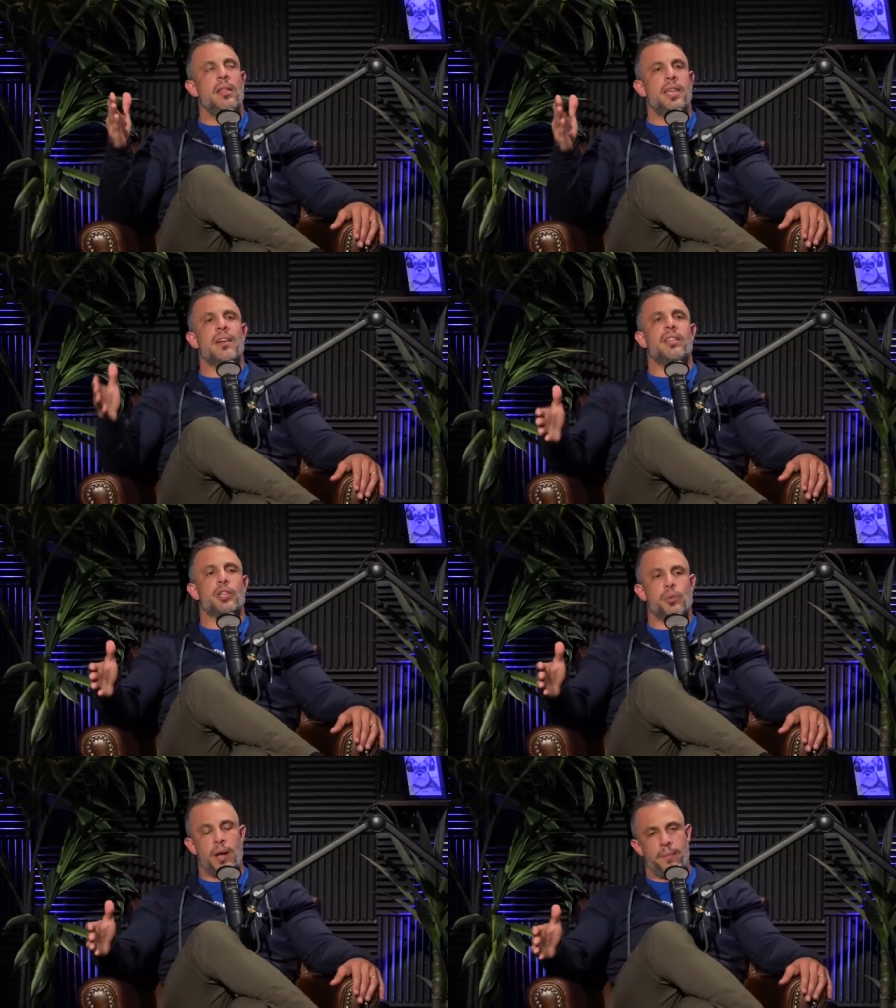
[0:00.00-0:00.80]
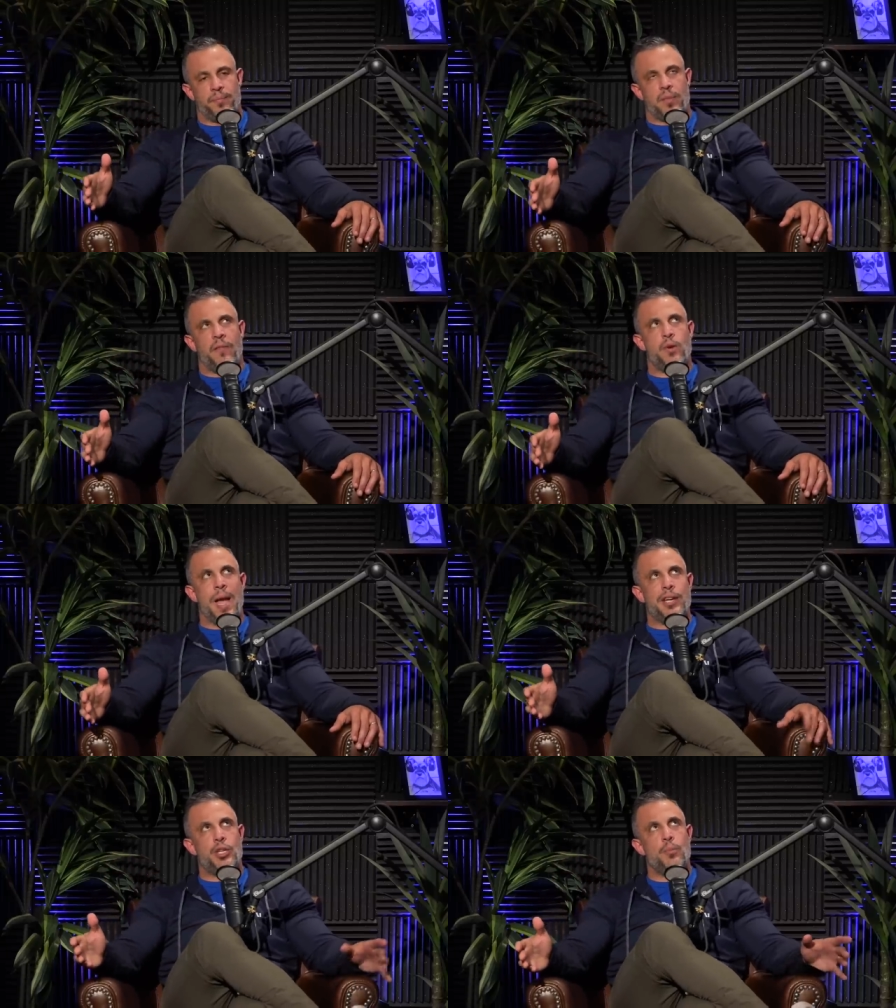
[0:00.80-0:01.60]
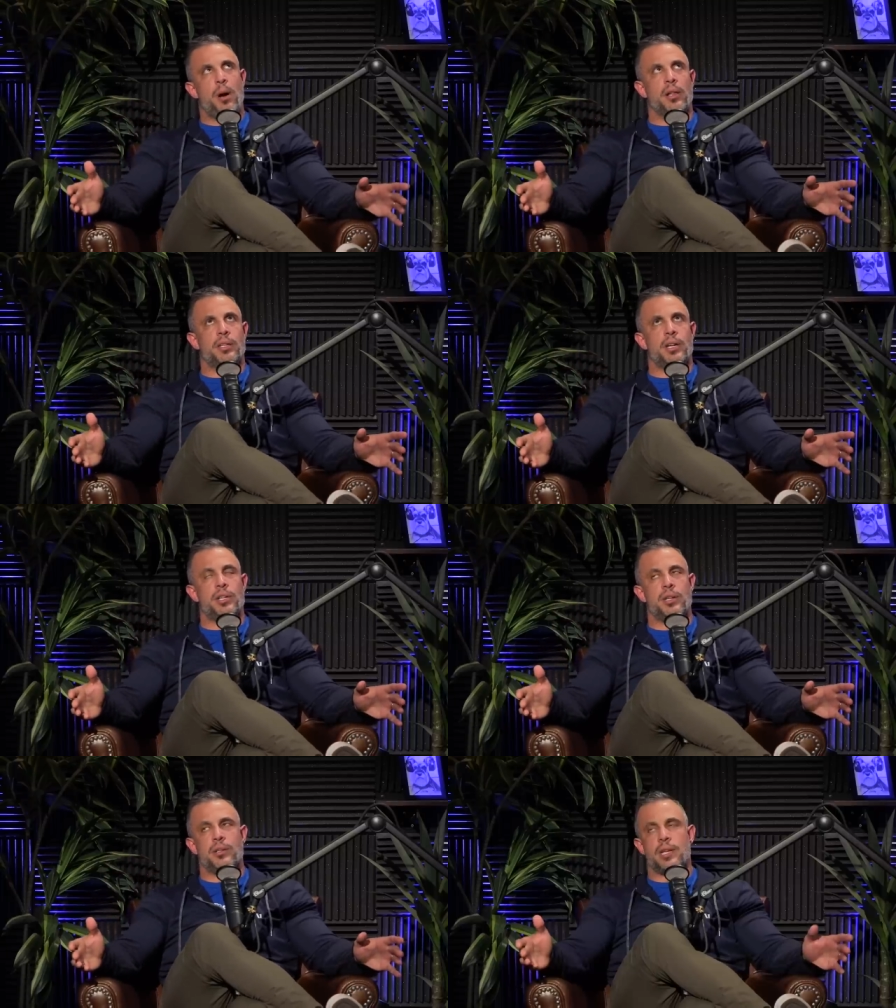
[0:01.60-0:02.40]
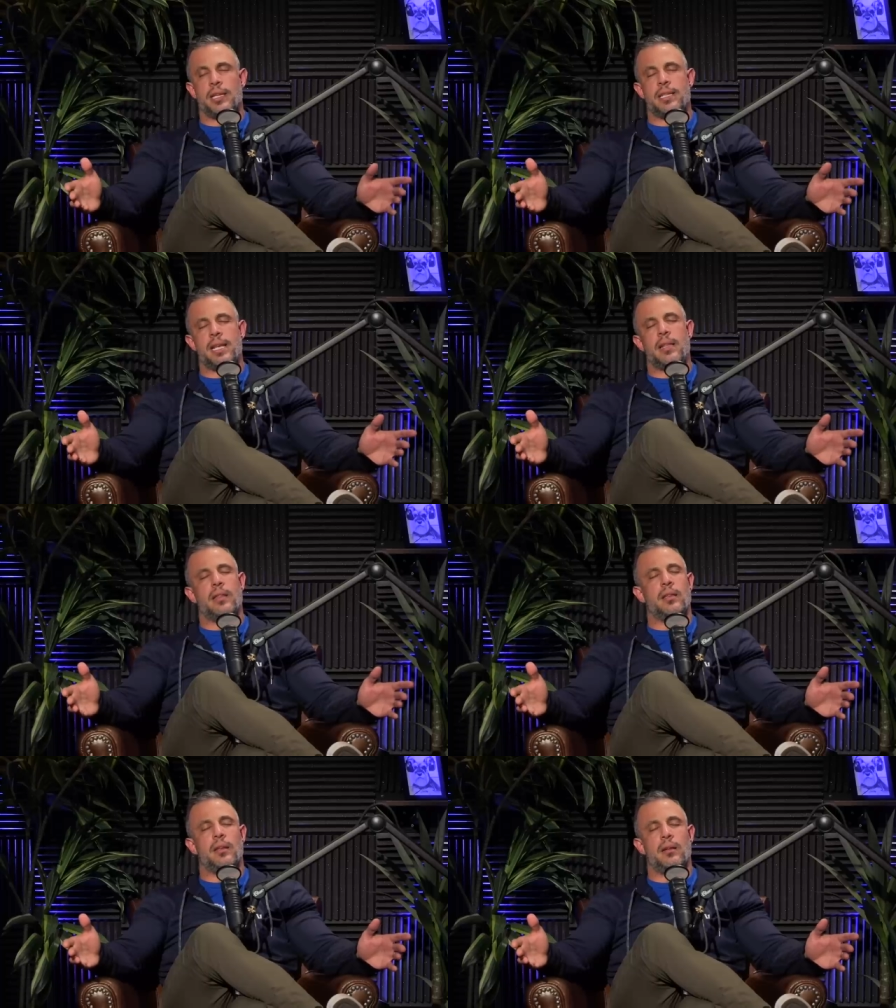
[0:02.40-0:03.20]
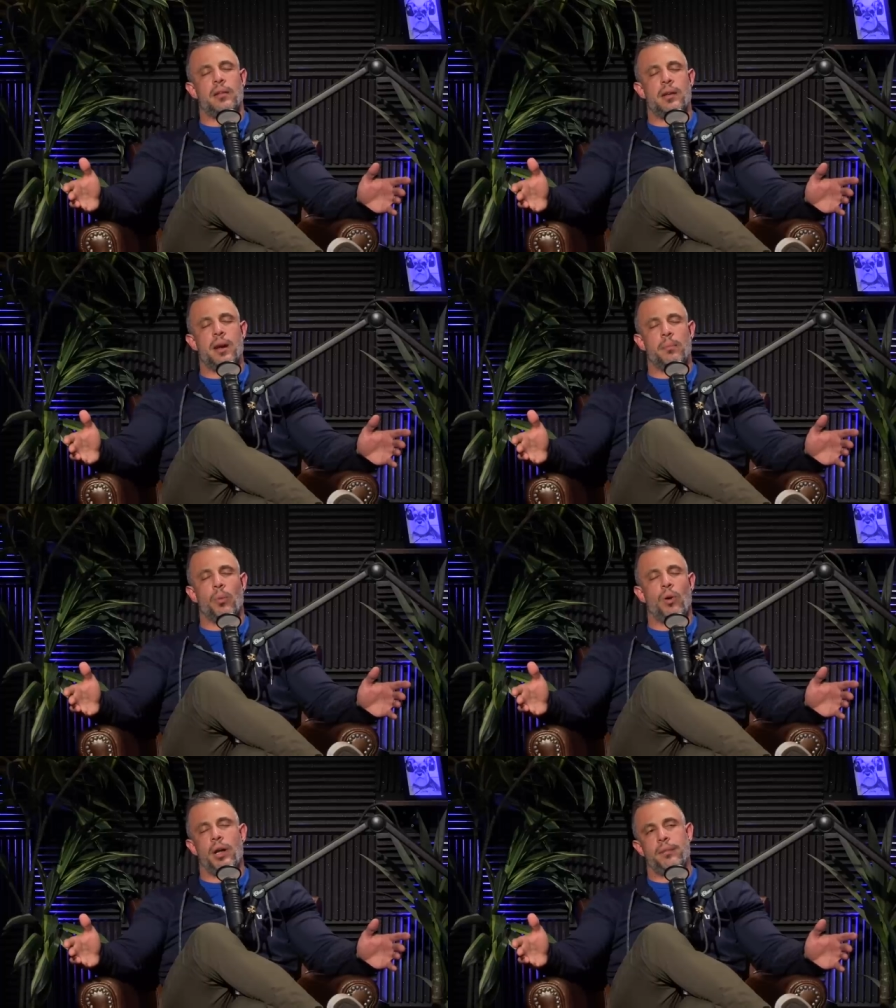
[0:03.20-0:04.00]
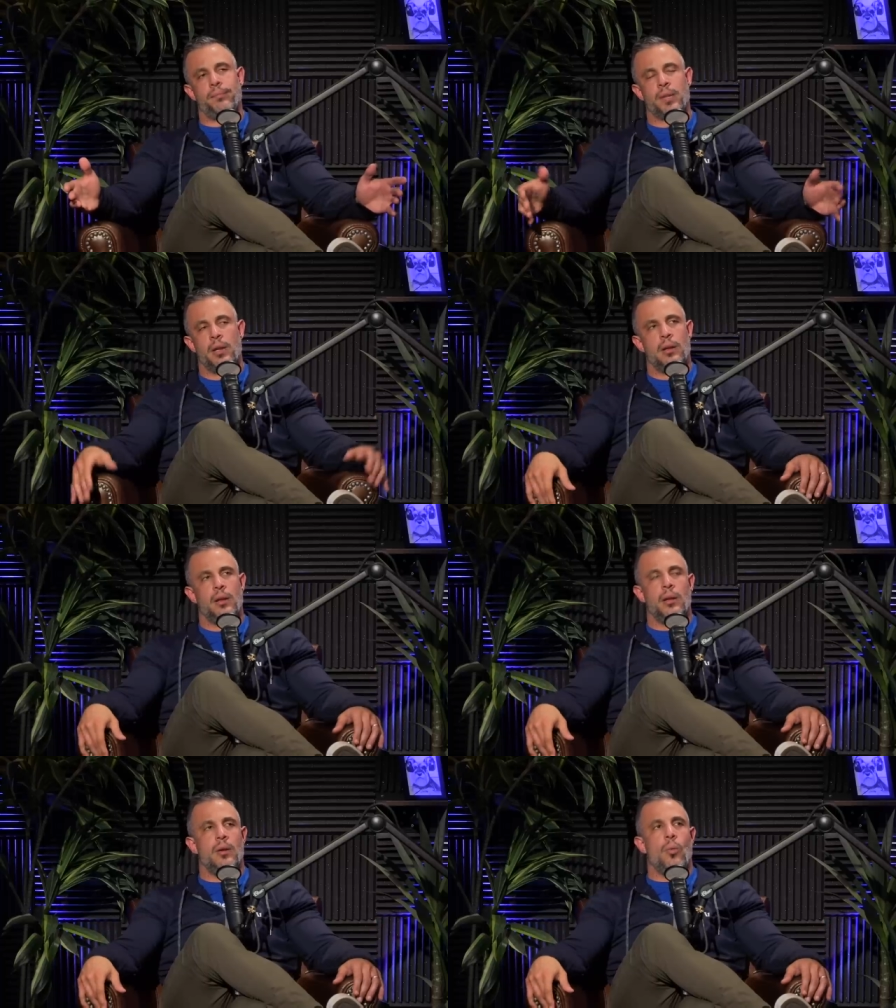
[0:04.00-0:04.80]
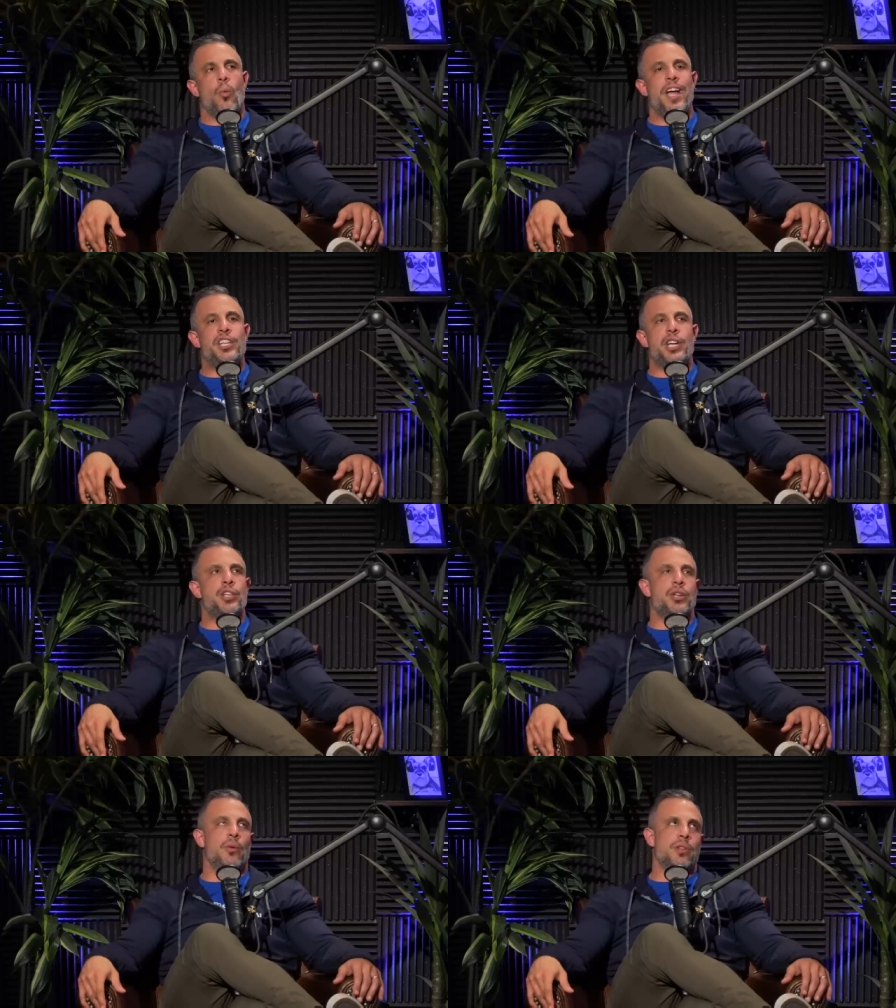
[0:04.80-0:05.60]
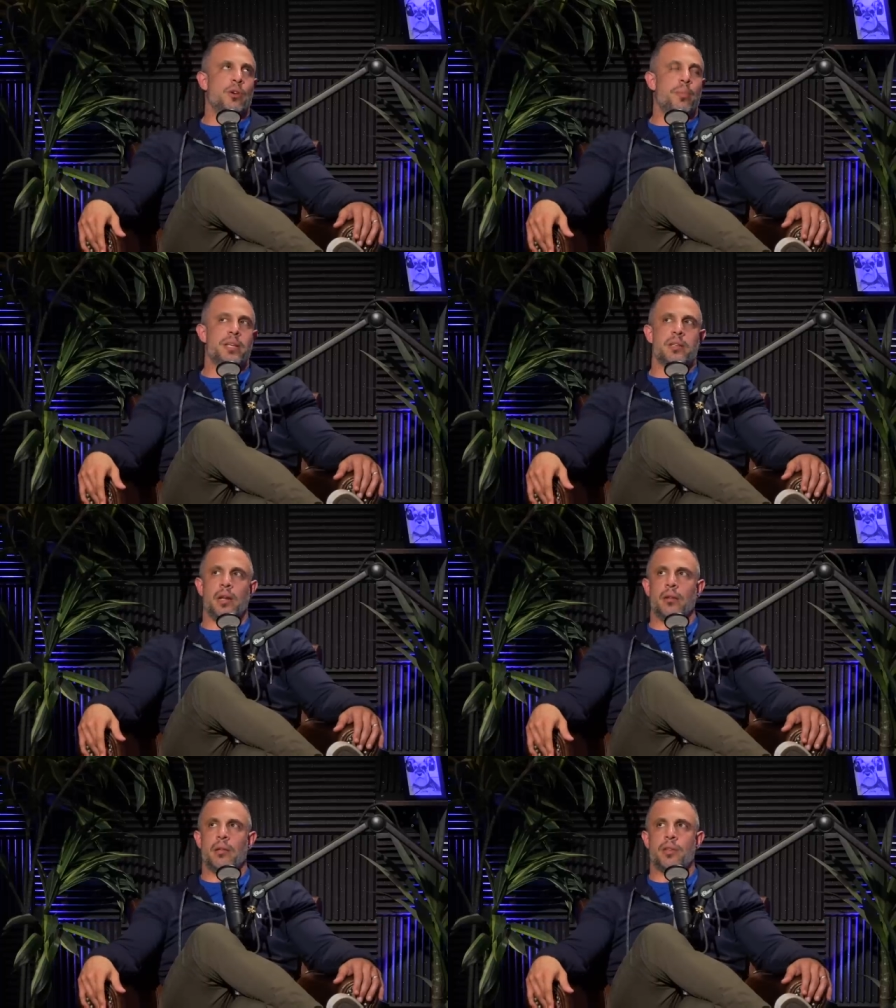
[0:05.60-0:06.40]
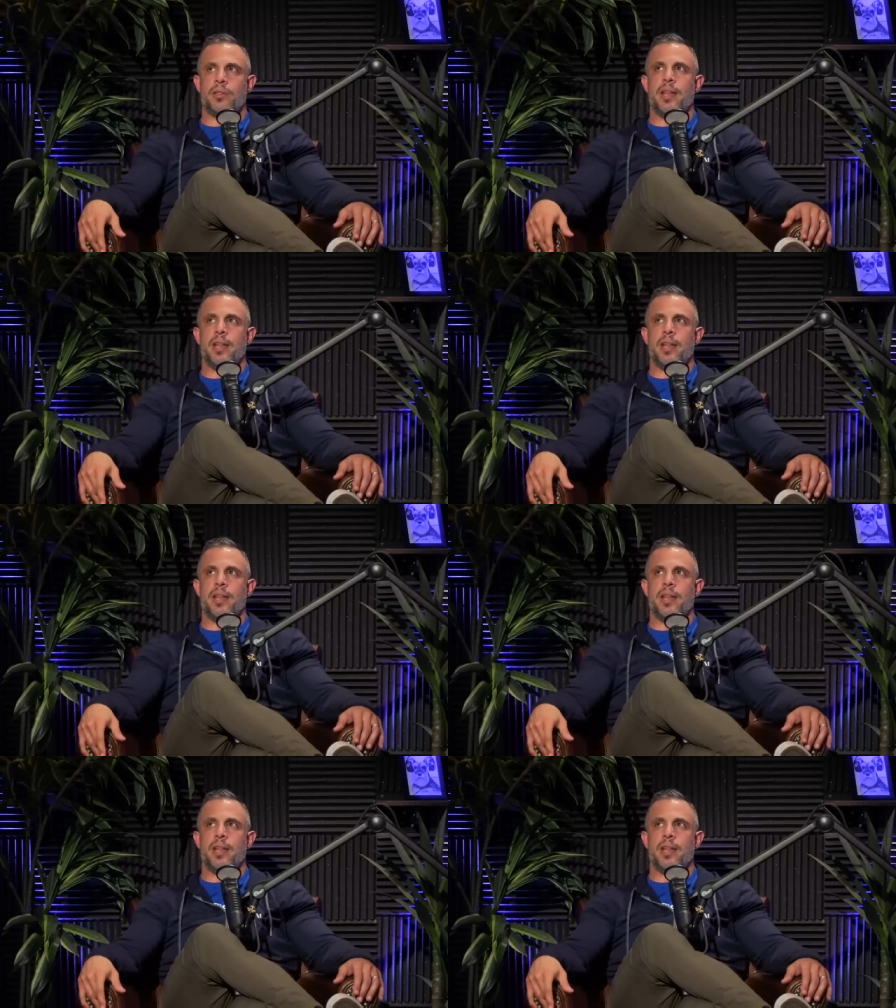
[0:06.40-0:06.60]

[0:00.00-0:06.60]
think of it this way. If you had two politicians, and let's say that the, the number one wedge issue was obesity. It's,